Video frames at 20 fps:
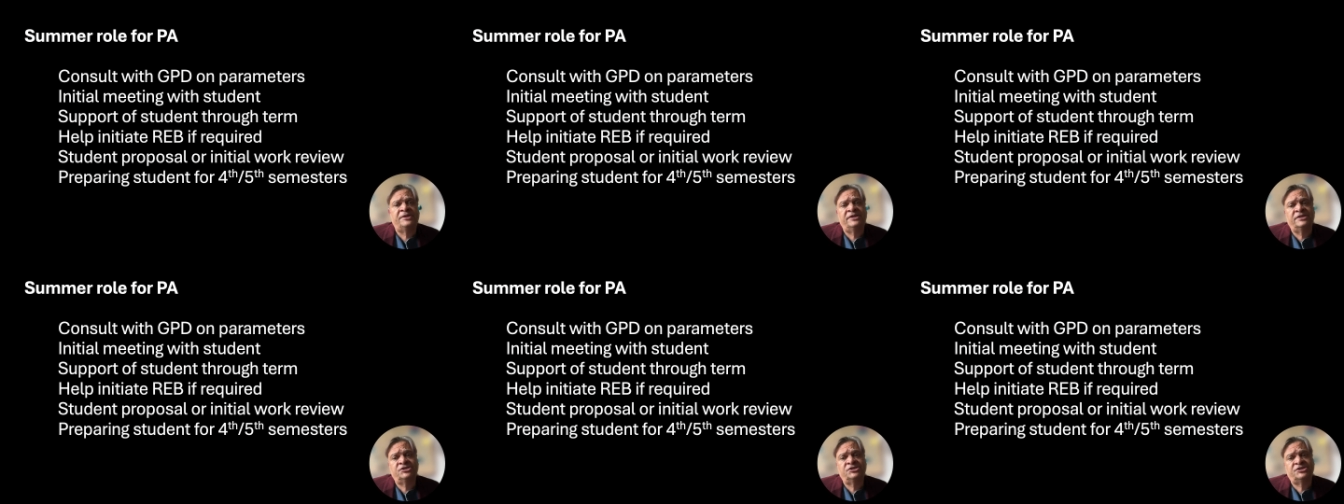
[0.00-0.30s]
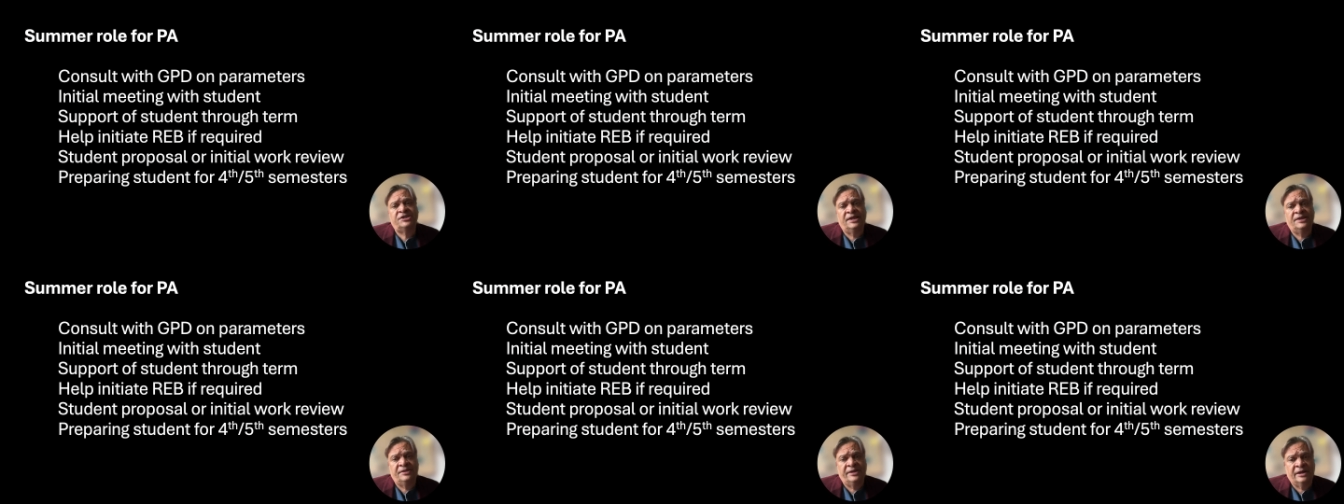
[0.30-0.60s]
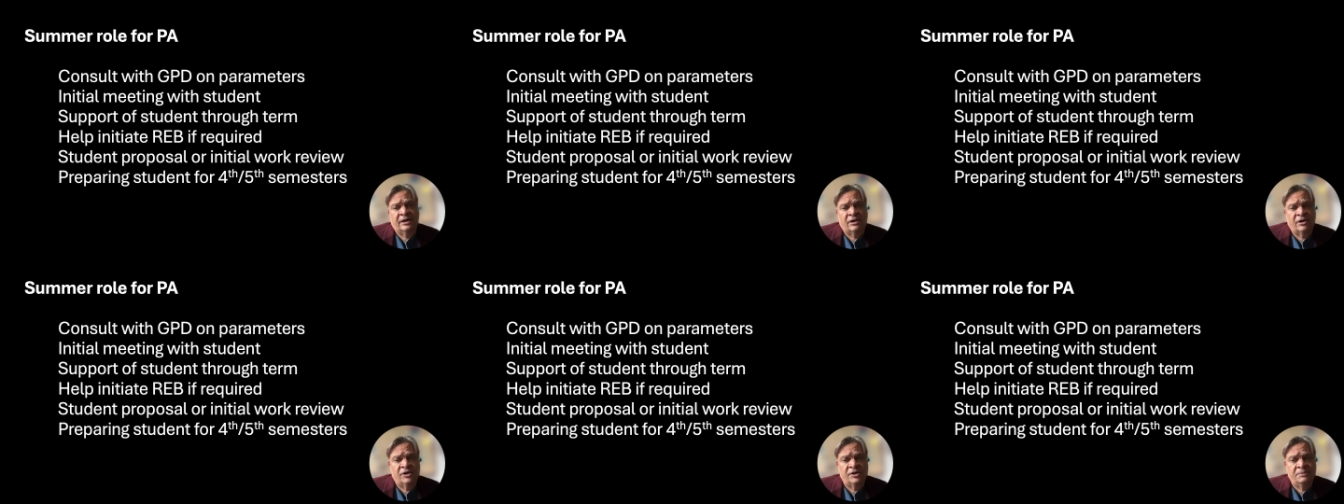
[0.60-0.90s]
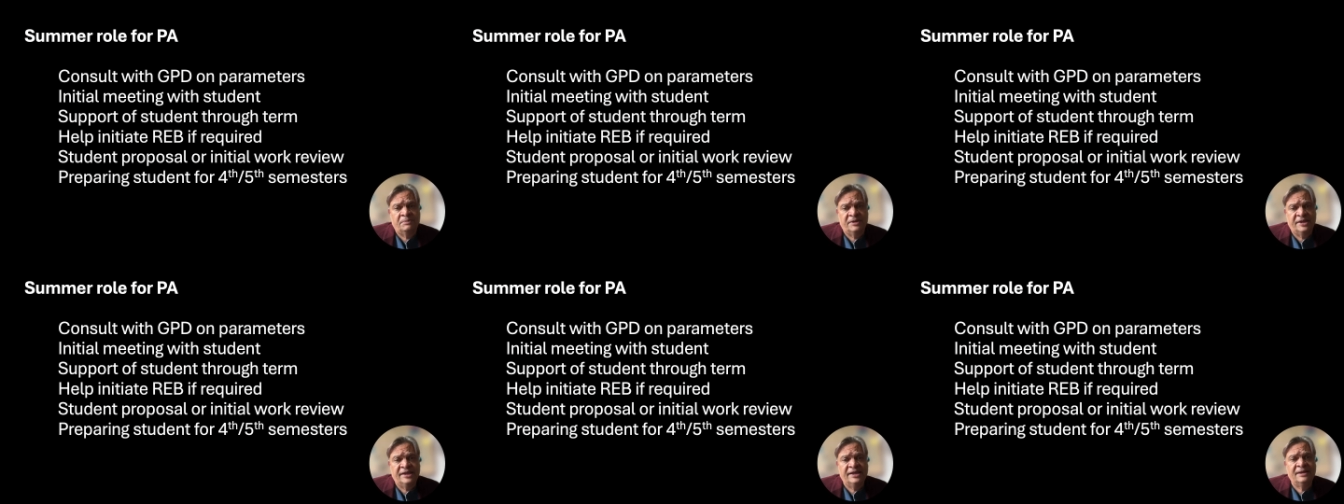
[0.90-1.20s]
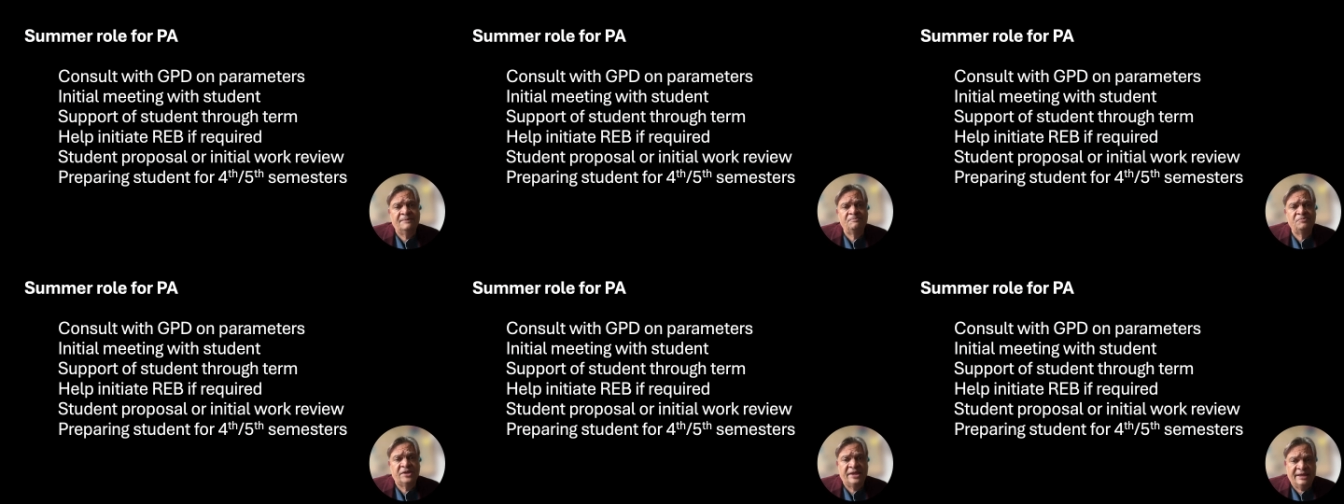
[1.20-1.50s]
initiate the
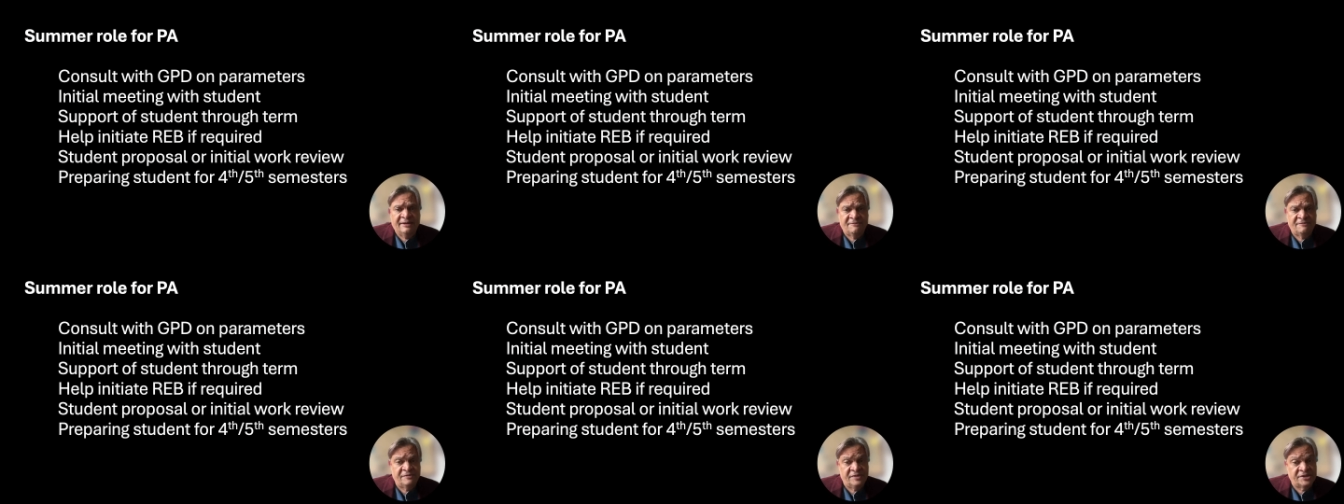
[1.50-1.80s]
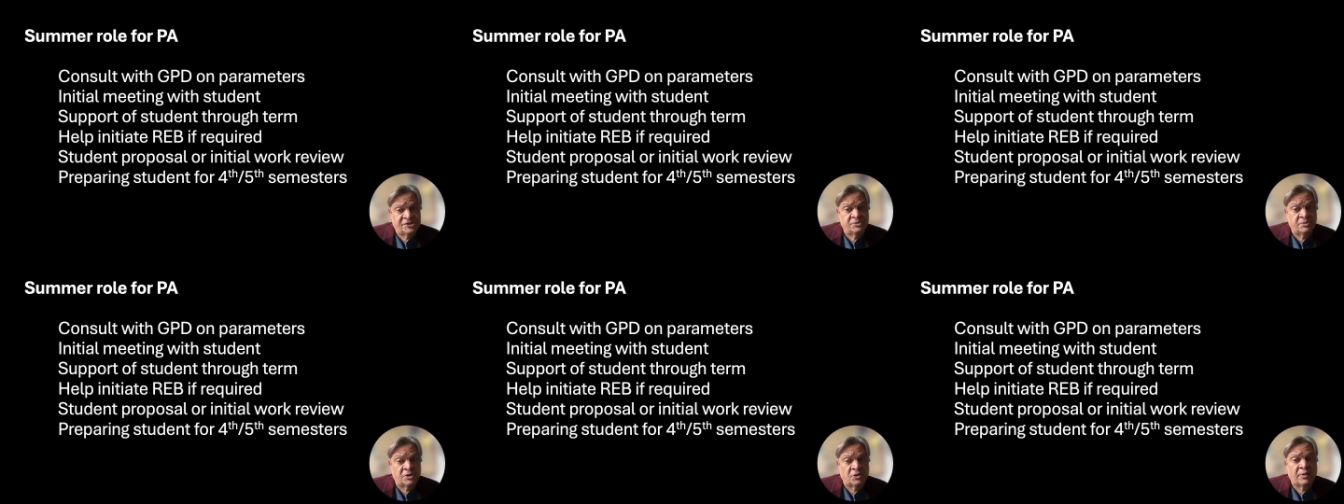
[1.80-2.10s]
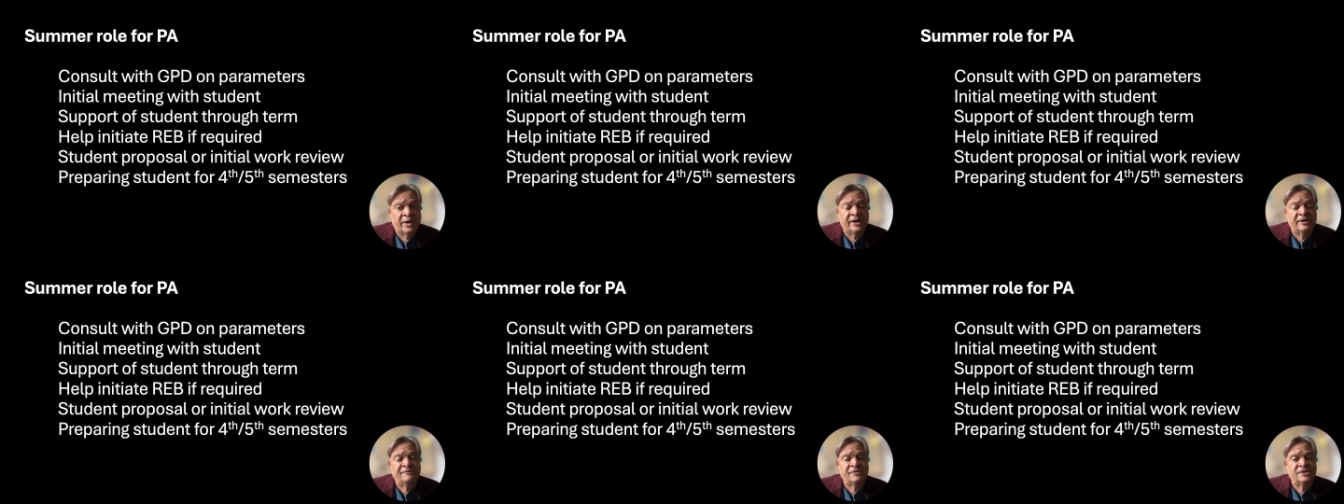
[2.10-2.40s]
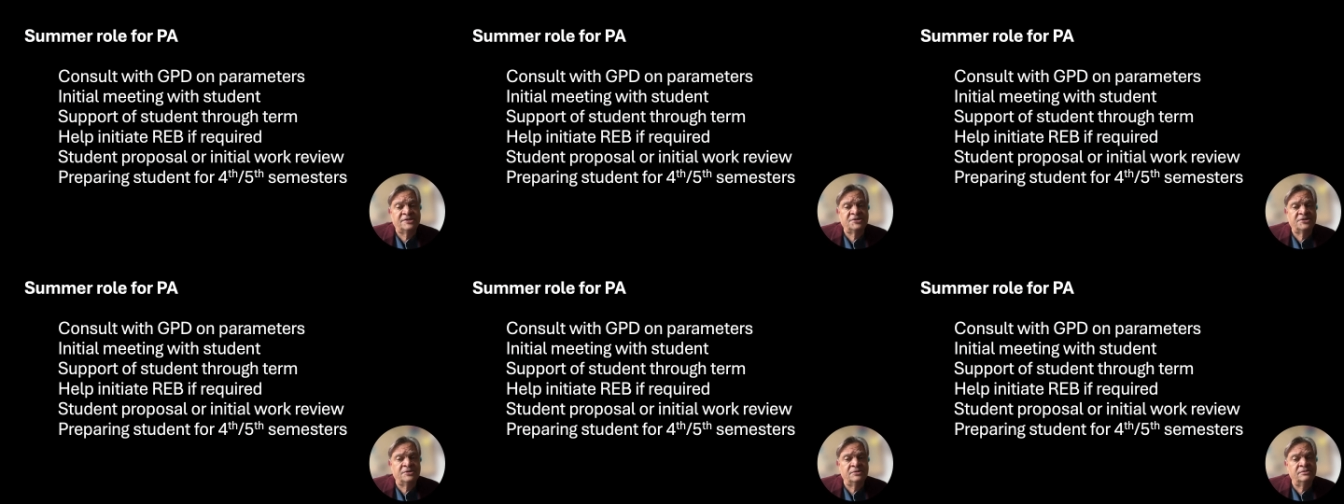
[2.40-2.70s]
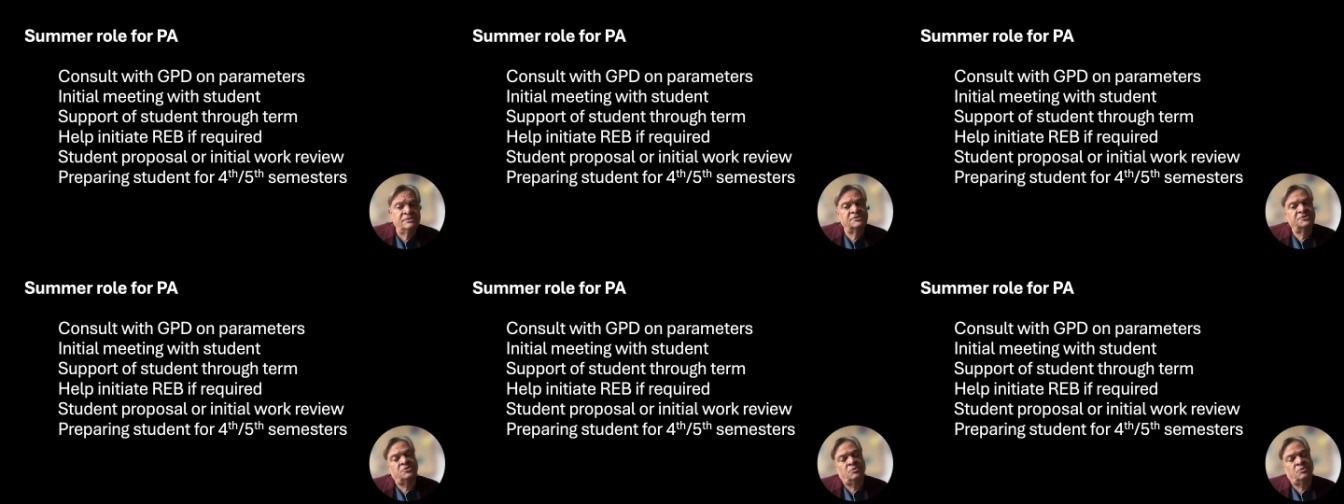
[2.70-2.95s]
REB if that's required for the student.